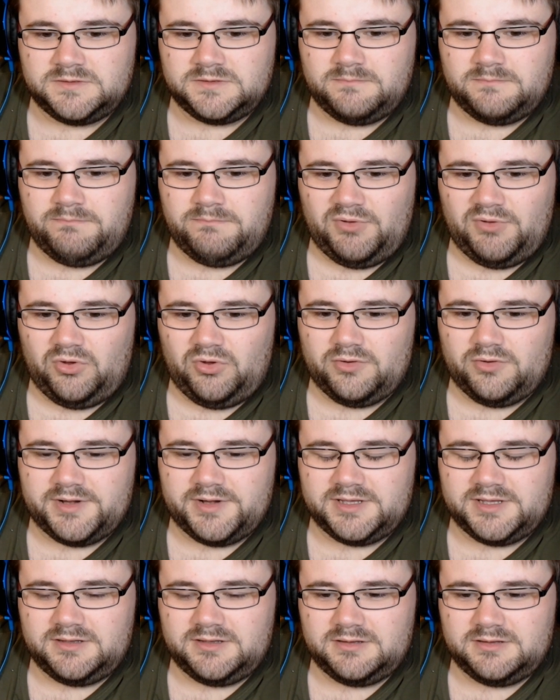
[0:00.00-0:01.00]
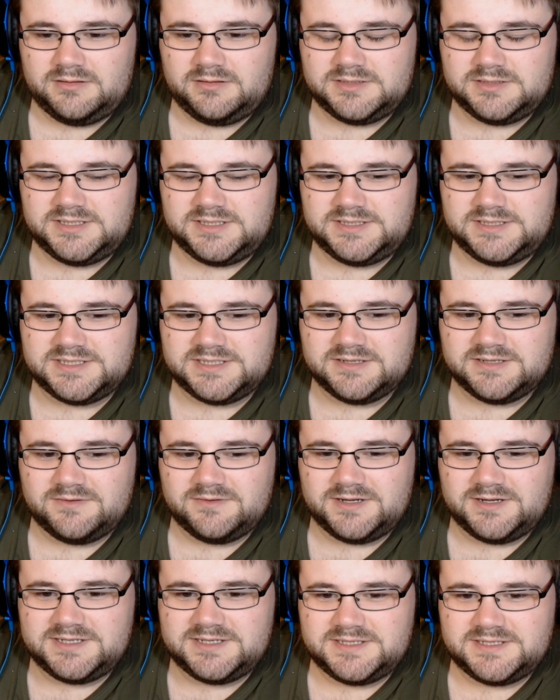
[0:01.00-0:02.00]
Boring. Jesus
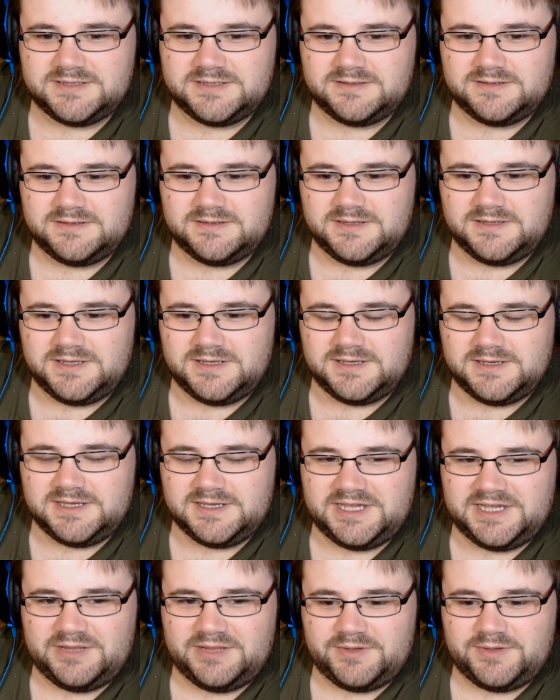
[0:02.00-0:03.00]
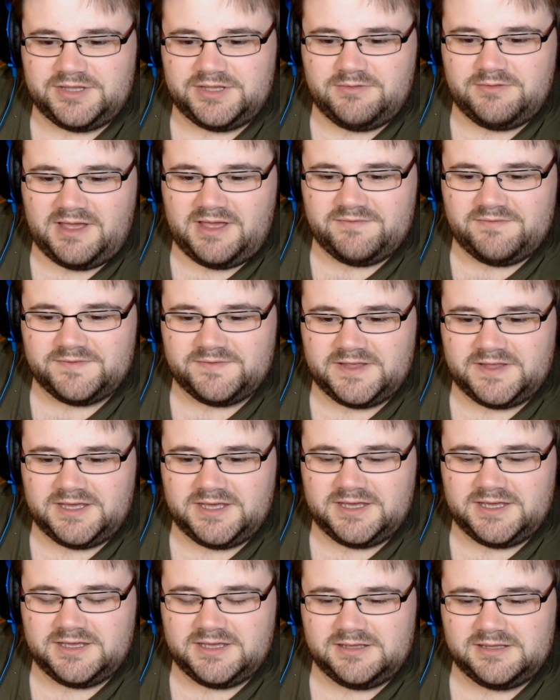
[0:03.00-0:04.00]
Christ. Kilua, you have
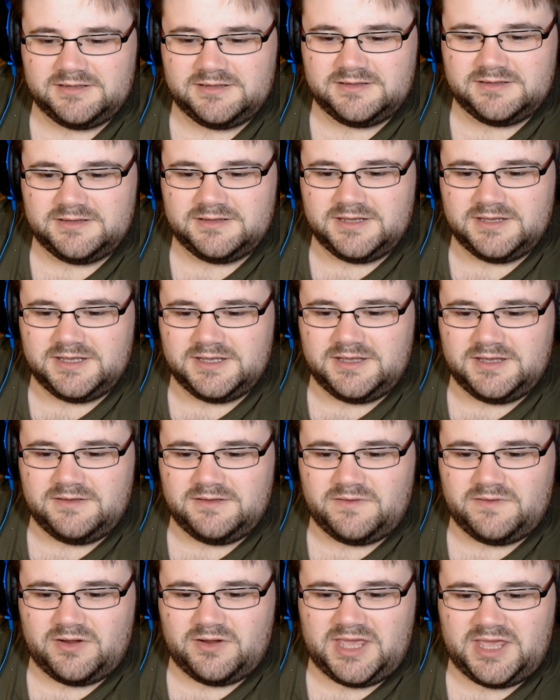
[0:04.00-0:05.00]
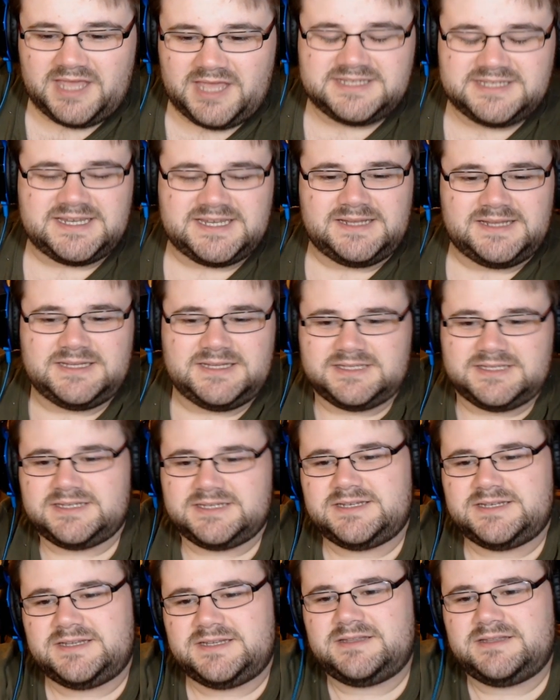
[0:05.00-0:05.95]
very high standards.